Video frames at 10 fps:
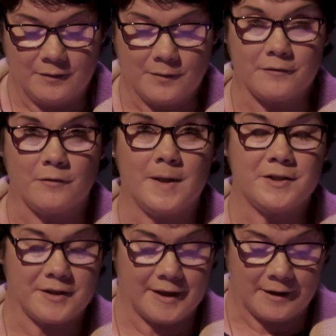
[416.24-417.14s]
was for me
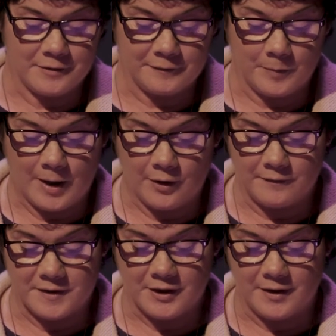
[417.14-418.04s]
to take out of a power of
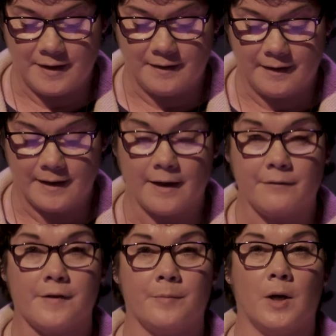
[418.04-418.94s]
attorney and give
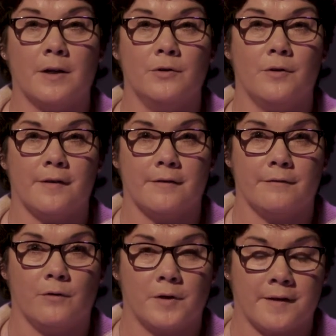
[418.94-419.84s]
us a prognosis of
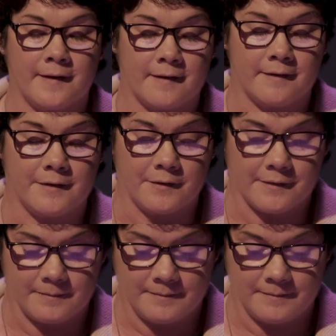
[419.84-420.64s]
4 to 6 years.